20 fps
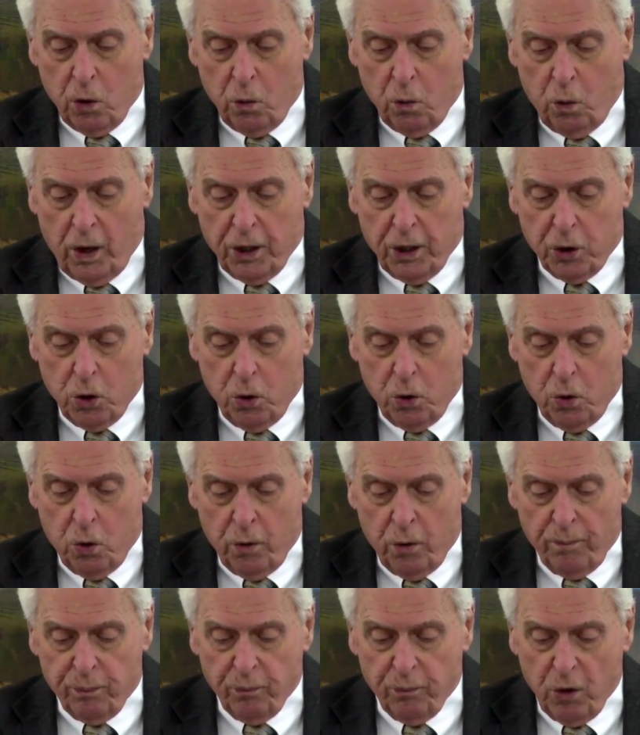when
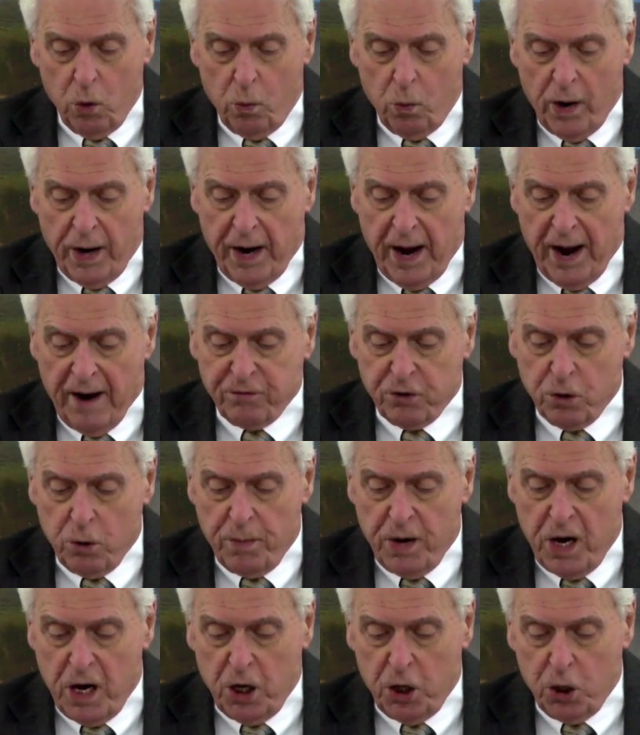you went after
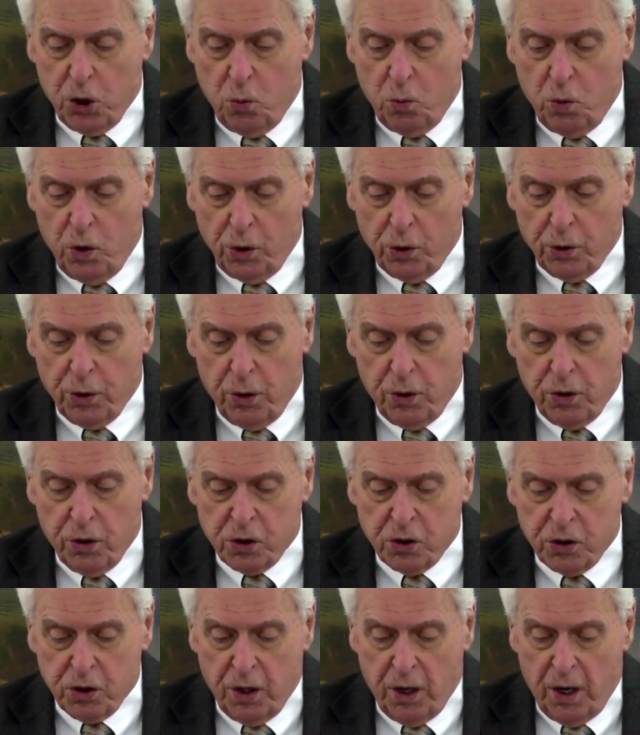me in the
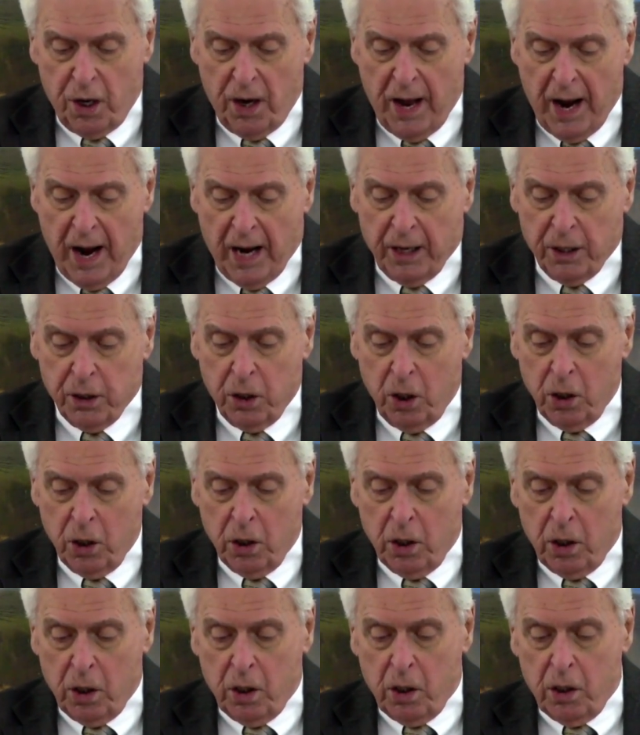wilderness in a land
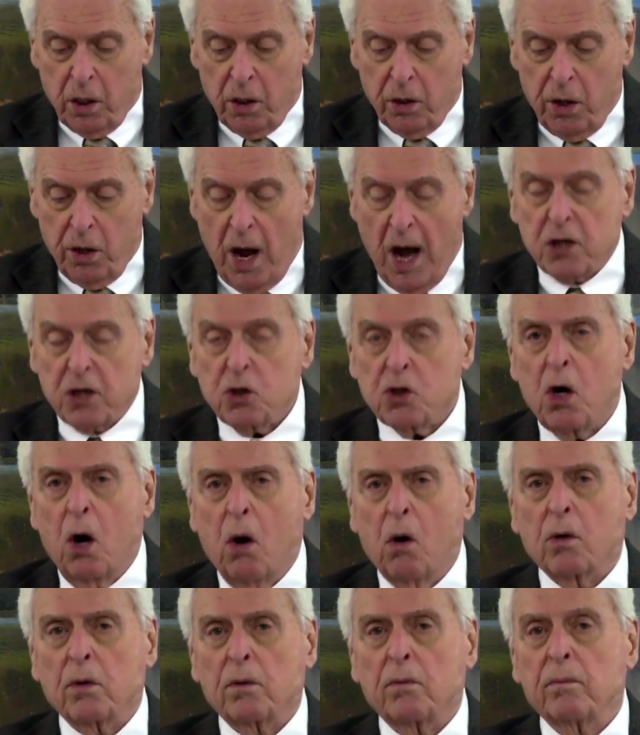not
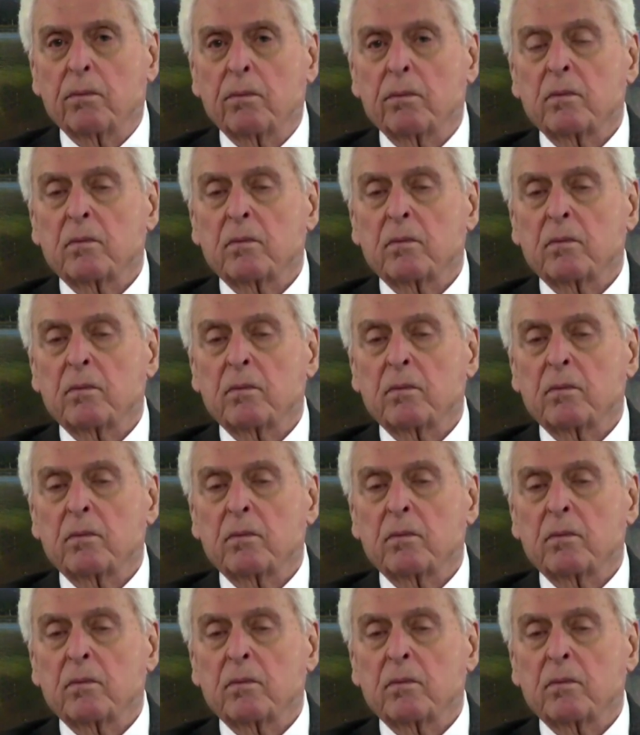sown.